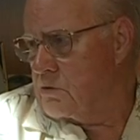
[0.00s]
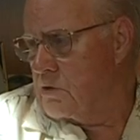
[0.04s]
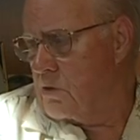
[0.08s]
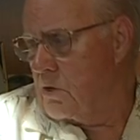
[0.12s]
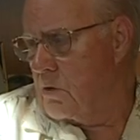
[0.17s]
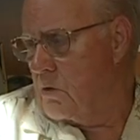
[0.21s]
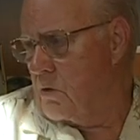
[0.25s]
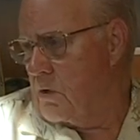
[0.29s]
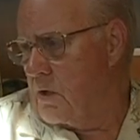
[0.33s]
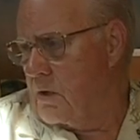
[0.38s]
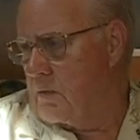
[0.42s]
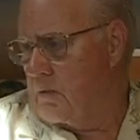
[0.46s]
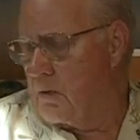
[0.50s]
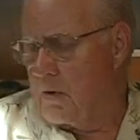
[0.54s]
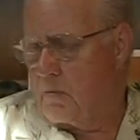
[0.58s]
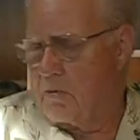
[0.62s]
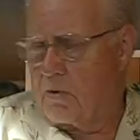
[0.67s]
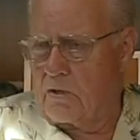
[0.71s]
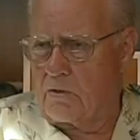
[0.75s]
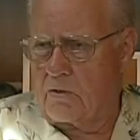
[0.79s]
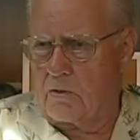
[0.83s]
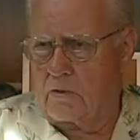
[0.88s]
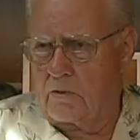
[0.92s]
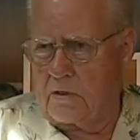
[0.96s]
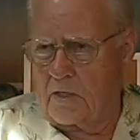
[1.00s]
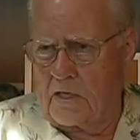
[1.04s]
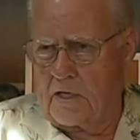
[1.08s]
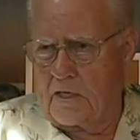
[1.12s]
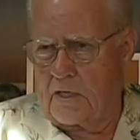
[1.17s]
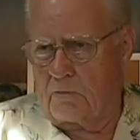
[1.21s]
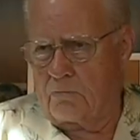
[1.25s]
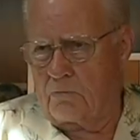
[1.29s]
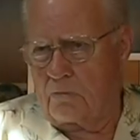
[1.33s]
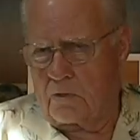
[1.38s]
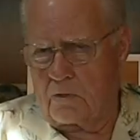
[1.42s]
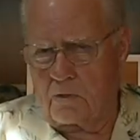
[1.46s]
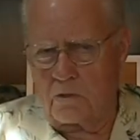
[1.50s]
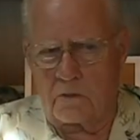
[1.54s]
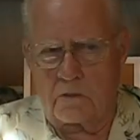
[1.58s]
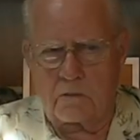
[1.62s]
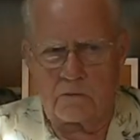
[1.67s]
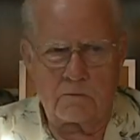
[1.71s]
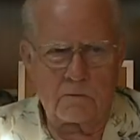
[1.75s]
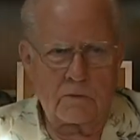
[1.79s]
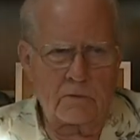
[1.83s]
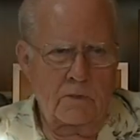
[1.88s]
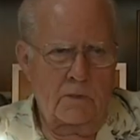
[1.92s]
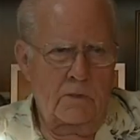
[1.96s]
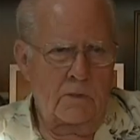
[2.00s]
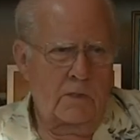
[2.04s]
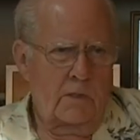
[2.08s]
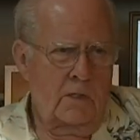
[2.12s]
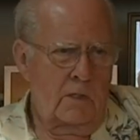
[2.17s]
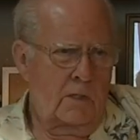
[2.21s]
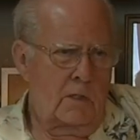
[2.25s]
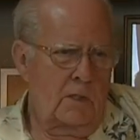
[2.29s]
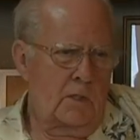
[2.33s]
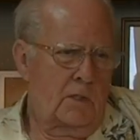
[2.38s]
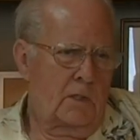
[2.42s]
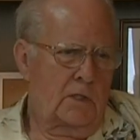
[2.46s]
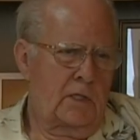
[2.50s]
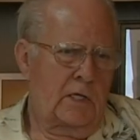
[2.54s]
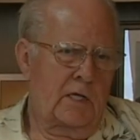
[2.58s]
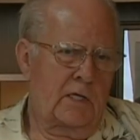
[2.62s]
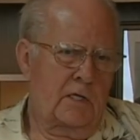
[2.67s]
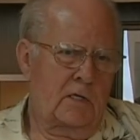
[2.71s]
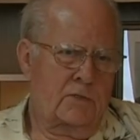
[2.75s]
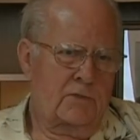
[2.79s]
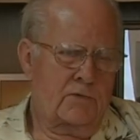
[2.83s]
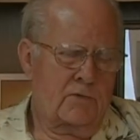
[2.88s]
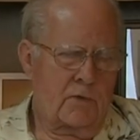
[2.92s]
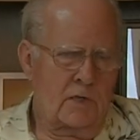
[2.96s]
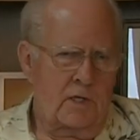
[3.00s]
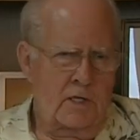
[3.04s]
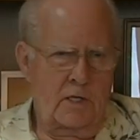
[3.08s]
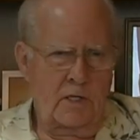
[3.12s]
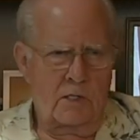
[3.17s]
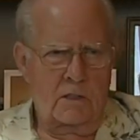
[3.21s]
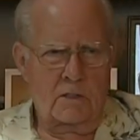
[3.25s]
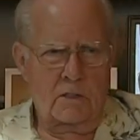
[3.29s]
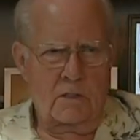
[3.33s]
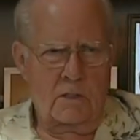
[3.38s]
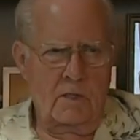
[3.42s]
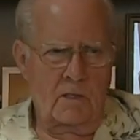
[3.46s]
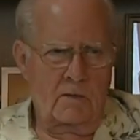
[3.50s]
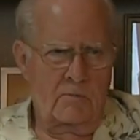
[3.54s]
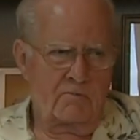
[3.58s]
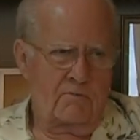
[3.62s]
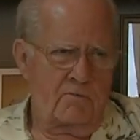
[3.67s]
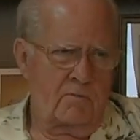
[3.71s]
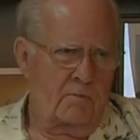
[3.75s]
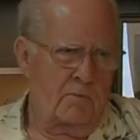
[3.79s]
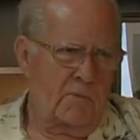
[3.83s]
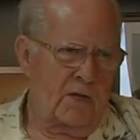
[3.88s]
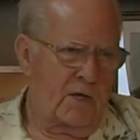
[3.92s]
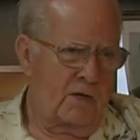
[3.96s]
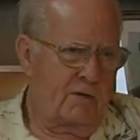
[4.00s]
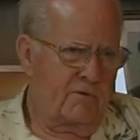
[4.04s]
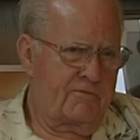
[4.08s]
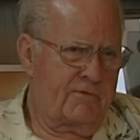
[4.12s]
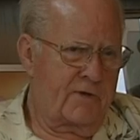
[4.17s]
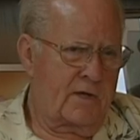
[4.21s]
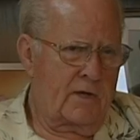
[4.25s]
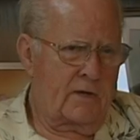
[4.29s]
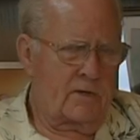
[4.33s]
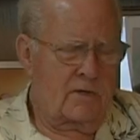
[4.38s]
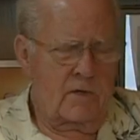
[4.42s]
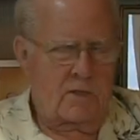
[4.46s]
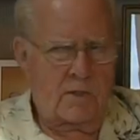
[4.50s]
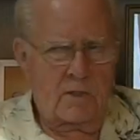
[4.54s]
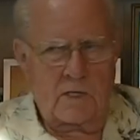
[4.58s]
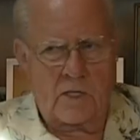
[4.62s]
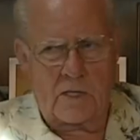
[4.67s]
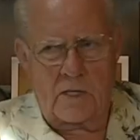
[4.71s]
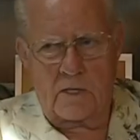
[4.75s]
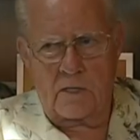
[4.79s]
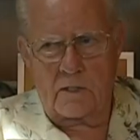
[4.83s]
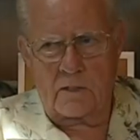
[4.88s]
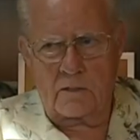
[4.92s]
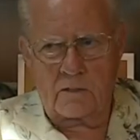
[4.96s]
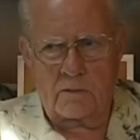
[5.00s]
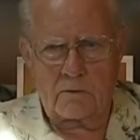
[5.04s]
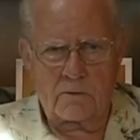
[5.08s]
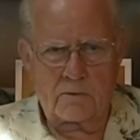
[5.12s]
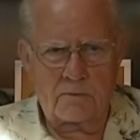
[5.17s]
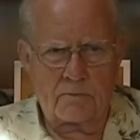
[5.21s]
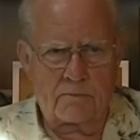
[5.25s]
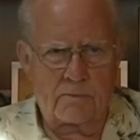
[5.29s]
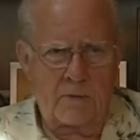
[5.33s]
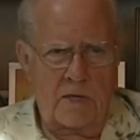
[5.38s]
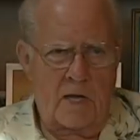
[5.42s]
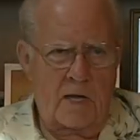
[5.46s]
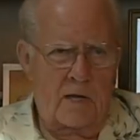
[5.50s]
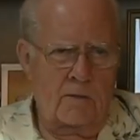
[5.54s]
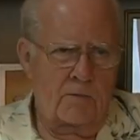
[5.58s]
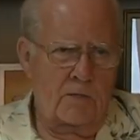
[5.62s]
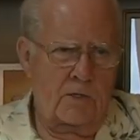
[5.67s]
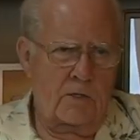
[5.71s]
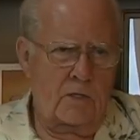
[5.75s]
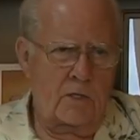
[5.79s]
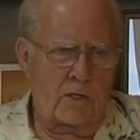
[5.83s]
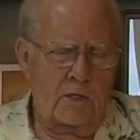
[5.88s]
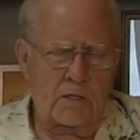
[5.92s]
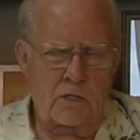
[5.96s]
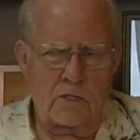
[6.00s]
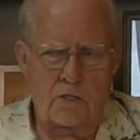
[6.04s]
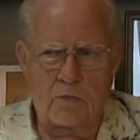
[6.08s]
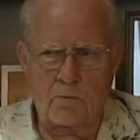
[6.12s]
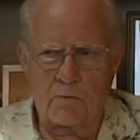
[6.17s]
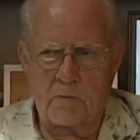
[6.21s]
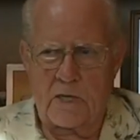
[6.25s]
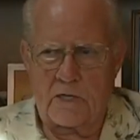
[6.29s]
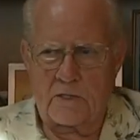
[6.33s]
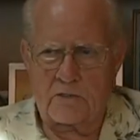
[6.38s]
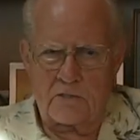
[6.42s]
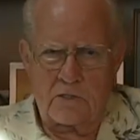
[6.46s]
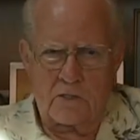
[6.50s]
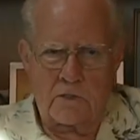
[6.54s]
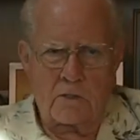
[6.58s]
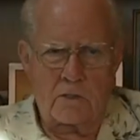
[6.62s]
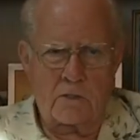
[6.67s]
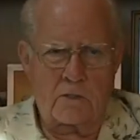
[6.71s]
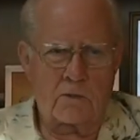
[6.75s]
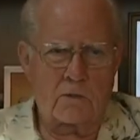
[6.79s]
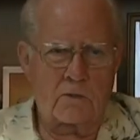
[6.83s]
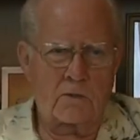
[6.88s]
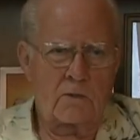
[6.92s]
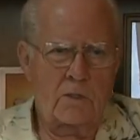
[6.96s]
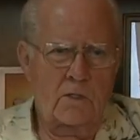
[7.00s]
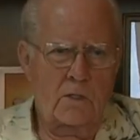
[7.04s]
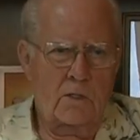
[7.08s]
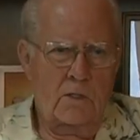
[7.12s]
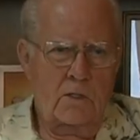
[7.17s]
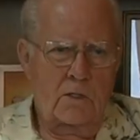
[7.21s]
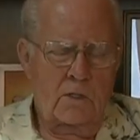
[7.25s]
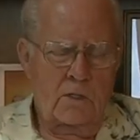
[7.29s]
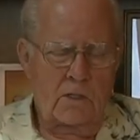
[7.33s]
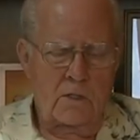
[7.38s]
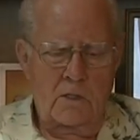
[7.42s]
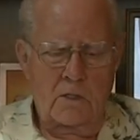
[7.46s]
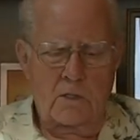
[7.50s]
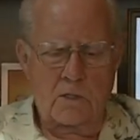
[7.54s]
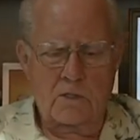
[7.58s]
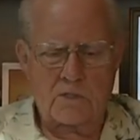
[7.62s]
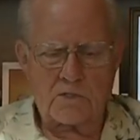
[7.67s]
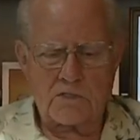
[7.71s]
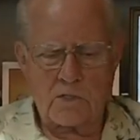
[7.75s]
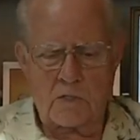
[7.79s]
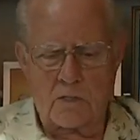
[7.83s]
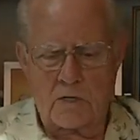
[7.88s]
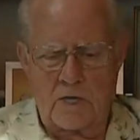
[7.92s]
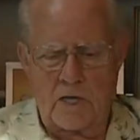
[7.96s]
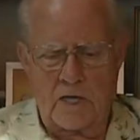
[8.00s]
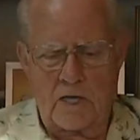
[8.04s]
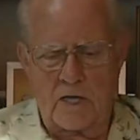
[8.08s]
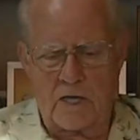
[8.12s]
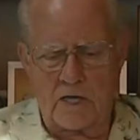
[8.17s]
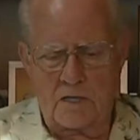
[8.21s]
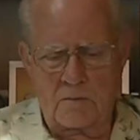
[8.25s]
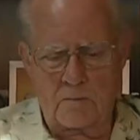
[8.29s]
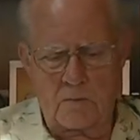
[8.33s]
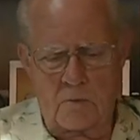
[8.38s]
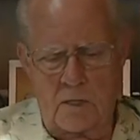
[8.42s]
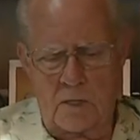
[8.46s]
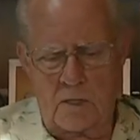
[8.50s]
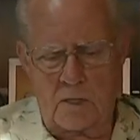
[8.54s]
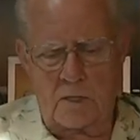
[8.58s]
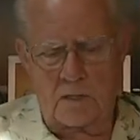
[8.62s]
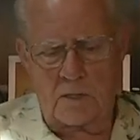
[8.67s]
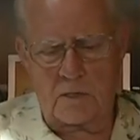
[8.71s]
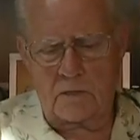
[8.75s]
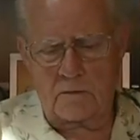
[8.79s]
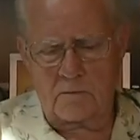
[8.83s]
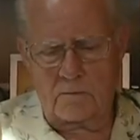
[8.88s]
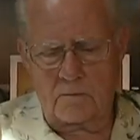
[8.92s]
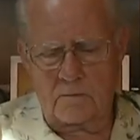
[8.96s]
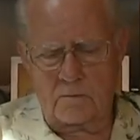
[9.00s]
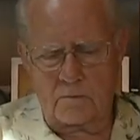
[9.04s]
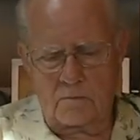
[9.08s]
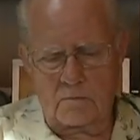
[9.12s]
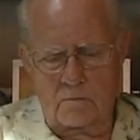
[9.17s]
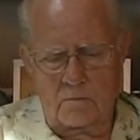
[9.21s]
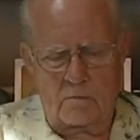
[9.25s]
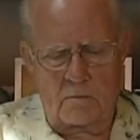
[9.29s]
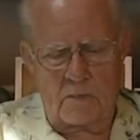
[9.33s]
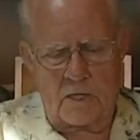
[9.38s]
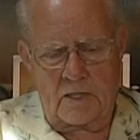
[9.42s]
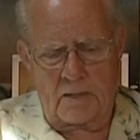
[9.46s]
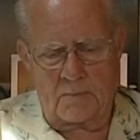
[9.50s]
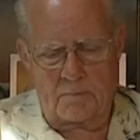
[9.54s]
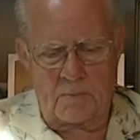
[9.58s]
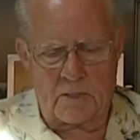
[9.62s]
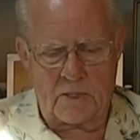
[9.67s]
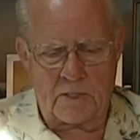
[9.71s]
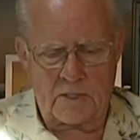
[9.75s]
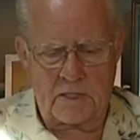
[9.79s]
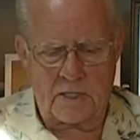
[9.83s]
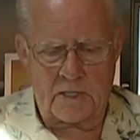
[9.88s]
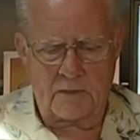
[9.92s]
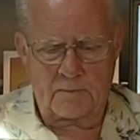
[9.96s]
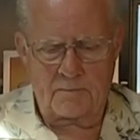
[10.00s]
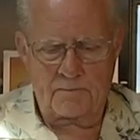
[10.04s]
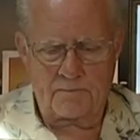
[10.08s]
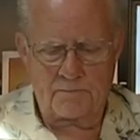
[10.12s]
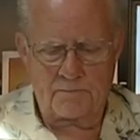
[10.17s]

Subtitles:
no way my mother and dad were gonna get a train and come from Bellefontaine, Ohio to Albuquerque, New Mexico. So I had my buddy,